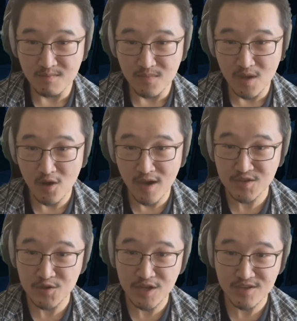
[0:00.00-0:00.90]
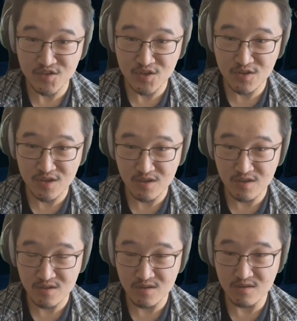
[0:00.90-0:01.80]
Oh, as you can see,
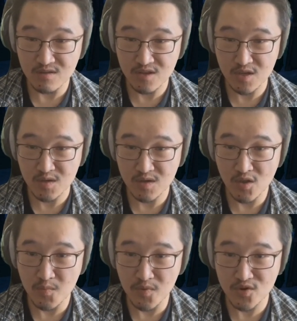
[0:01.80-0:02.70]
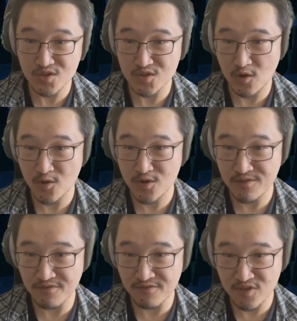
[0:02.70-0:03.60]
the other person's already
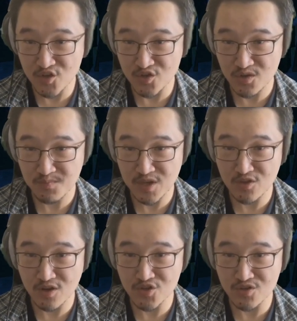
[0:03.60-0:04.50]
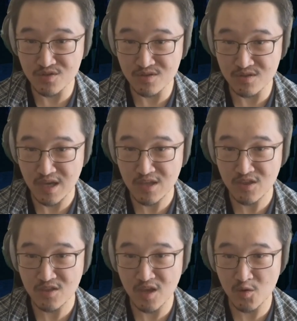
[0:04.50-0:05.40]
finished the mini dungeon
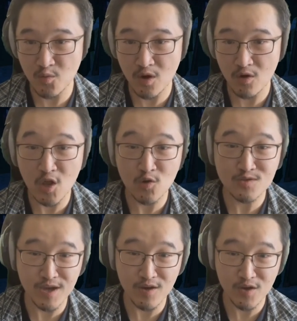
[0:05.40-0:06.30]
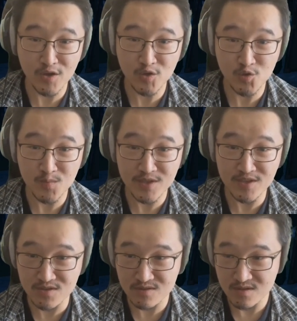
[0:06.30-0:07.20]
and it will close down in 2
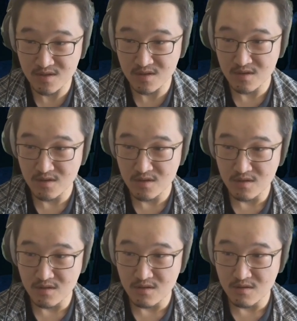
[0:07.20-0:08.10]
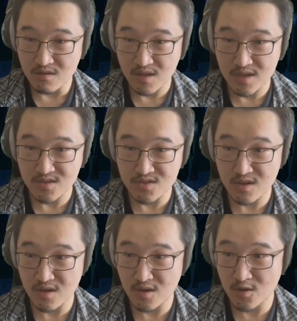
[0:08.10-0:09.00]
minutes. Let's
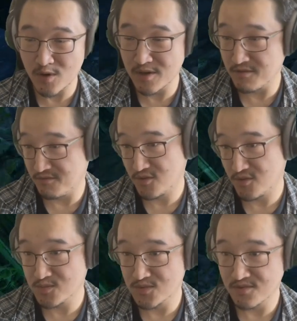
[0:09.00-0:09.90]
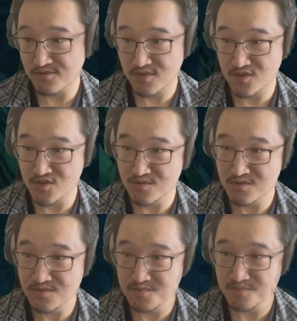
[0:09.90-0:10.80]
wait for them to finish.
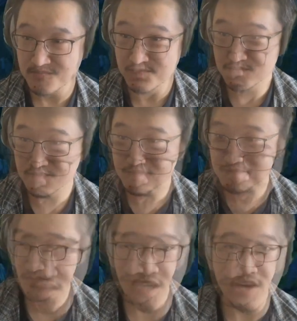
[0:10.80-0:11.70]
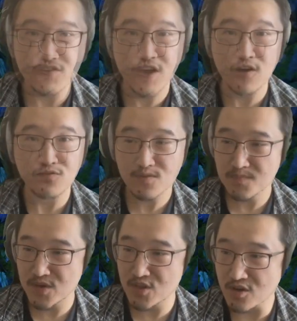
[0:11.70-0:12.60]
So we're being kicked out of the
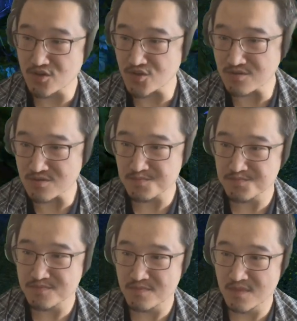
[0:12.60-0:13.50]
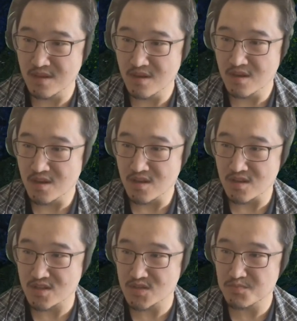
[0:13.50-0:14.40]
mini dungeon.
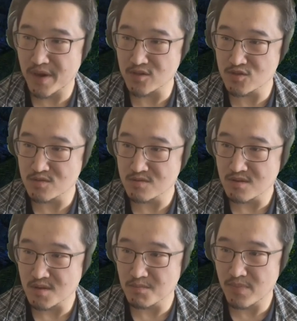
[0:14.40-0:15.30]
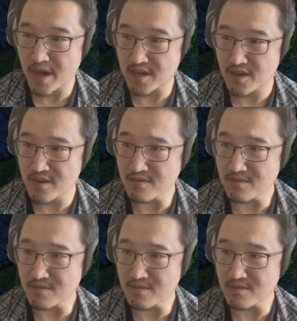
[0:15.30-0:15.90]
Let's back in.